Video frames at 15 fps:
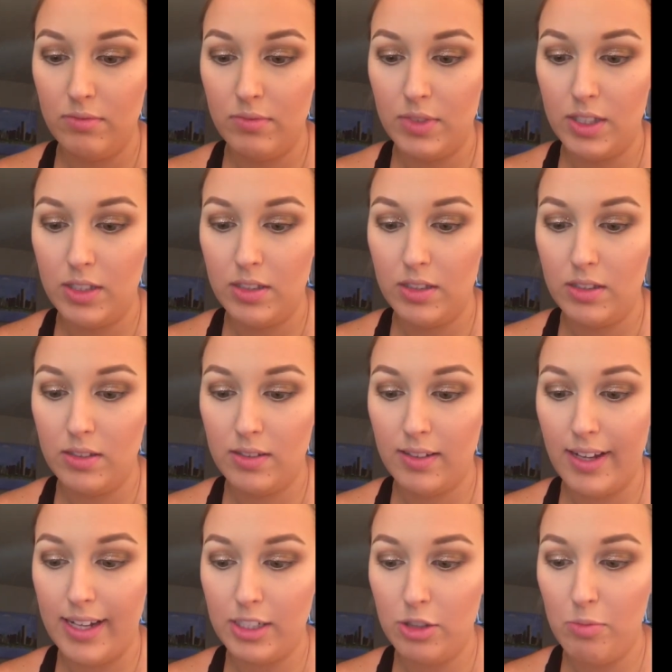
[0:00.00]

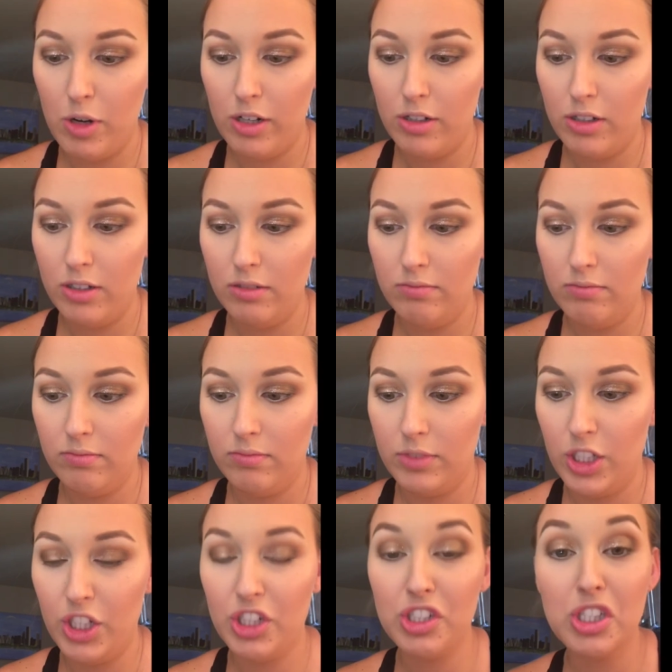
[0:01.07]
Sketch Marker.
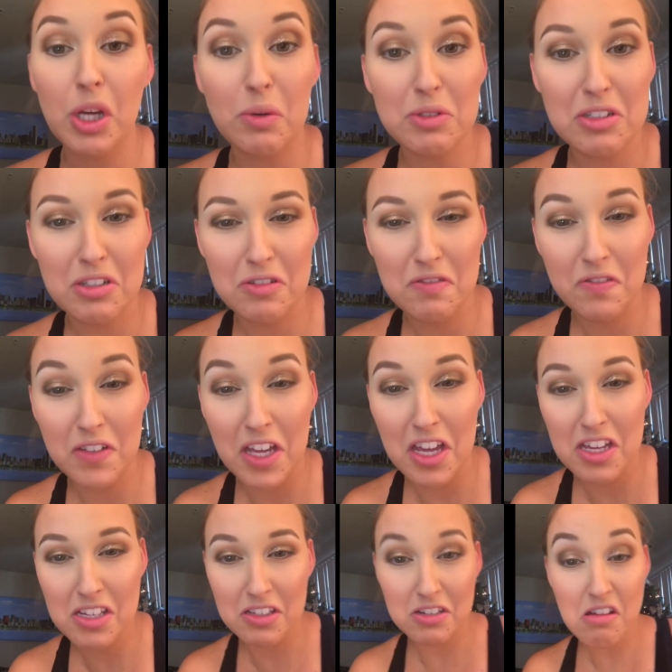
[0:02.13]
You're so
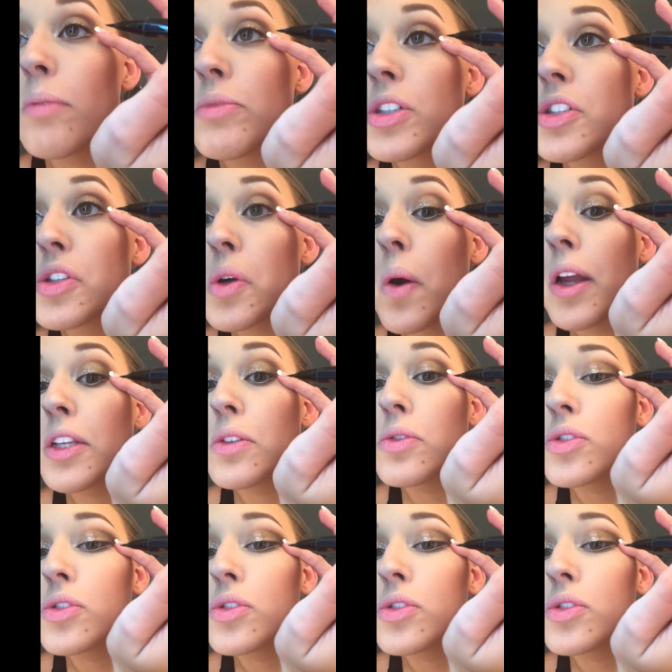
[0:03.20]
two-faced. I'm just going to